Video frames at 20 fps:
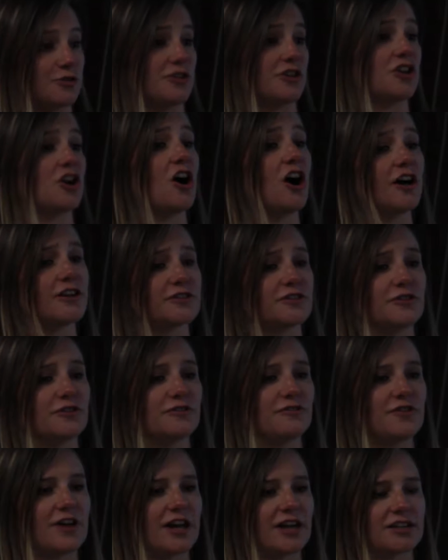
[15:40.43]
or the causal
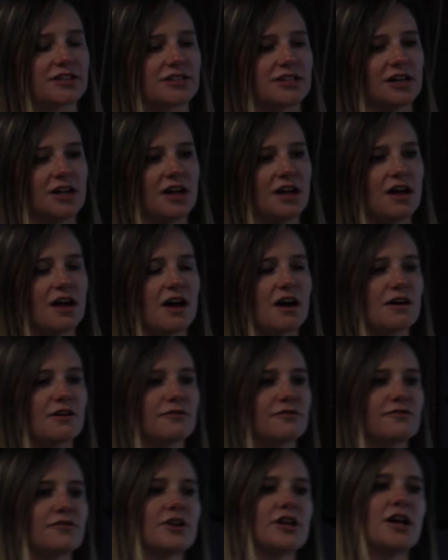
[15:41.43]
effect
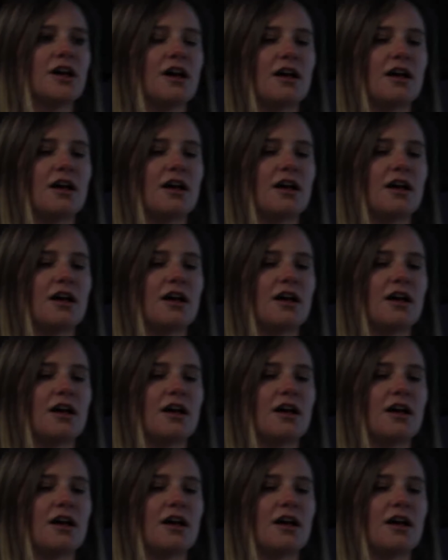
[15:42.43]
of